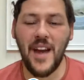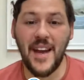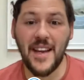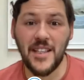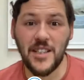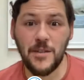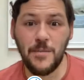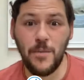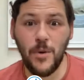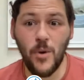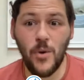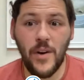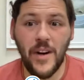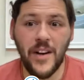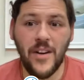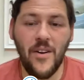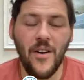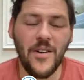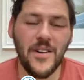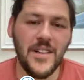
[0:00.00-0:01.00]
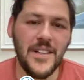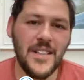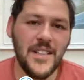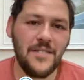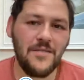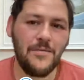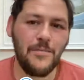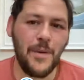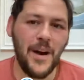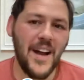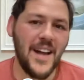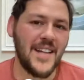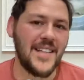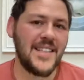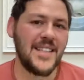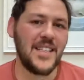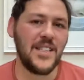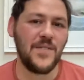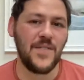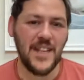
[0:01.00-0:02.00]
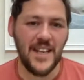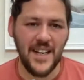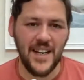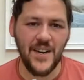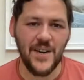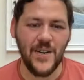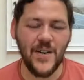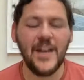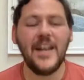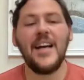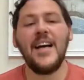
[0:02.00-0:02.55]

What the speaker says: Exploring Cognitive Biases video.